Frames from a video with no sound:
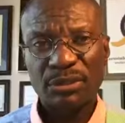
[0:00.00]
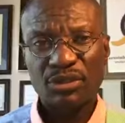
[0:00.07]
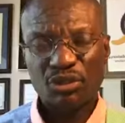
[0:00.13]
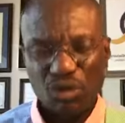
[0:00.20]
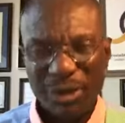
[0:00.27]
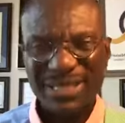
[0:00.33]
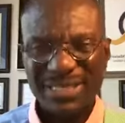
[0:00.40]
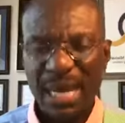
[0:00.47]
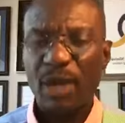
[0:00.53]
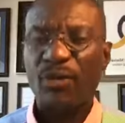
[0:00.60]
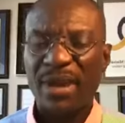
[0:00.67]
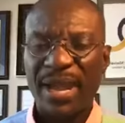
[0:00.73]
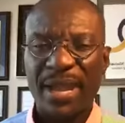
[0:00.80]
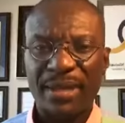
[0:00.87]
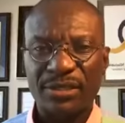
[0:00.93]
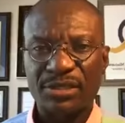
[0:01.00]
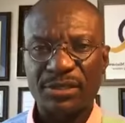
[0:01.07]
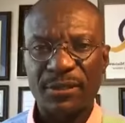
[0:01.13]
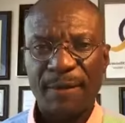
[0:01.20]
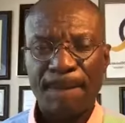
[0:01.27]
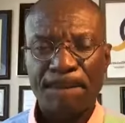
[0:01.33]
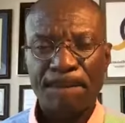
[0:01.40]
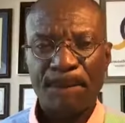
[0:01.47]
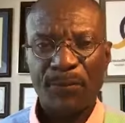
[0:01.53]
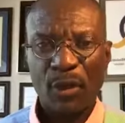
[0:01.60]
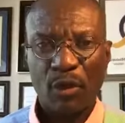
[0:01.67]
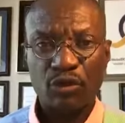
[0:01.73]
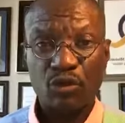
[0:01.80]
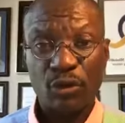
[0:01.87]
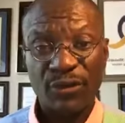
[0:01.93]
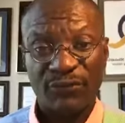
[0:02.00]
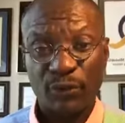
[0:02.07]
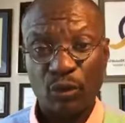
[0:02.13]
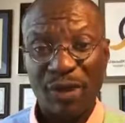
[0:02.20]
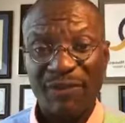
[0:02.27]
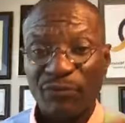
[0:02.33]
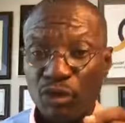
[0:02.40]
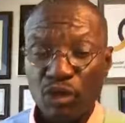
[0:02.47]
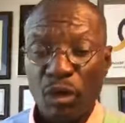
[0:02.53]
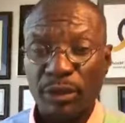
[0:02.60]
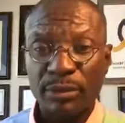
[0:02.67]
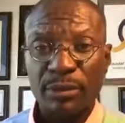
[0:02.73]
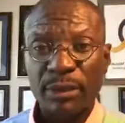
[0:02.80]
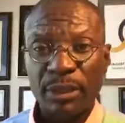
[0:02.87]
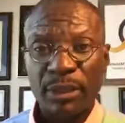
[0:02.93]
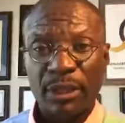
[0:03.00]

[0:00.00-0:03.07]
stretch our hands. So if you are